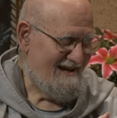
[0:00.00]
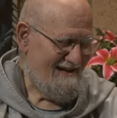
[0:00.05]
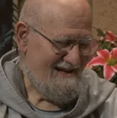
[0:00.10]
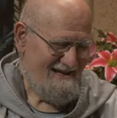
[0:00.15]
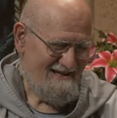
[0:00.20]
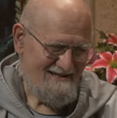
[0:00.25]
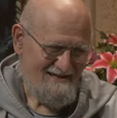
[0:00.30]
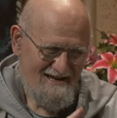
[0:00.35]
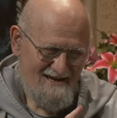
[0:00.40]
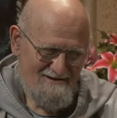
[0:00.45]

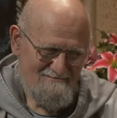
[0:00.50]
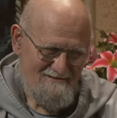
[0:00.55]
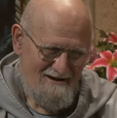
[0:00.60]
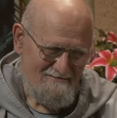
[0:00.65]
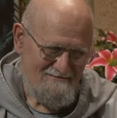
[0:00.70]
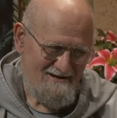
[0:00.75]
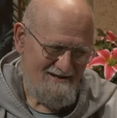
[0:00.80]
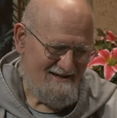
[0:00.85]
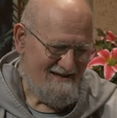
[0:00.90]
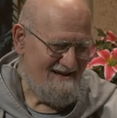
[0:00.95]
Yes,
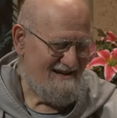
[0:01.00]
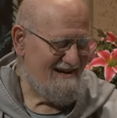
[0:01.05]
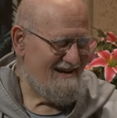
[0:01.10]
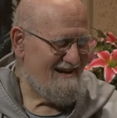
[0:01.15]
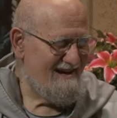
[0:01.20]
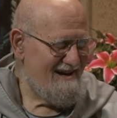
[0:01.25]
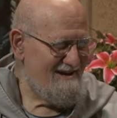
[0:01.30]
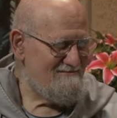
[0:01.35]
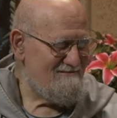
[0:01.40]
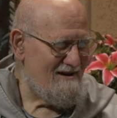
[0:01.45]
exactly.
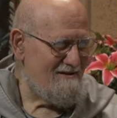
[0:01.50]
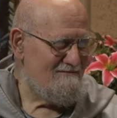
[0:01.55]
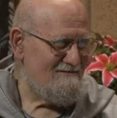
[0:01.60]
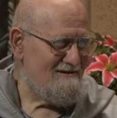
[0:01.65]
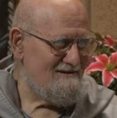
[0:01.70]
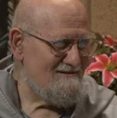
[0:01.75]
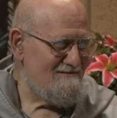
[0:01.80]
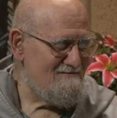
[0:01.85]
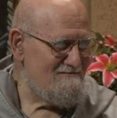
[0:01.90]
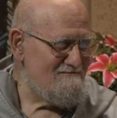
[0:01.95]
Maybe, Not
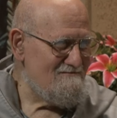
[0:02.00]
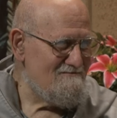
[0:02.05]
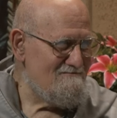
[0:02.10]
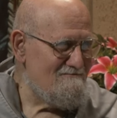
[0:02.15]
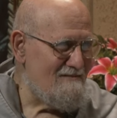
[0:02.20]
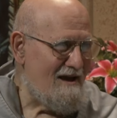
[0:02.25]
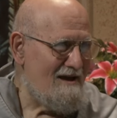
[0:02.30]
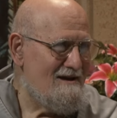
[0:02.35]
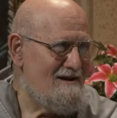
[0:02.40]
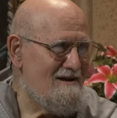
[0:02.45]
bronze,
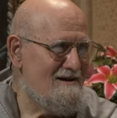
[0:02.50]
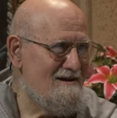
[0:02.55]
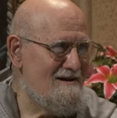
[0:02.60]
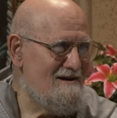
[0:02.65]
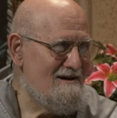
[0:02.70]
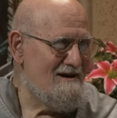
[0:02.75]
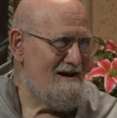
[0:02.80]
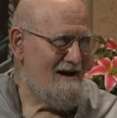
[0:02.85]
but may, pearly.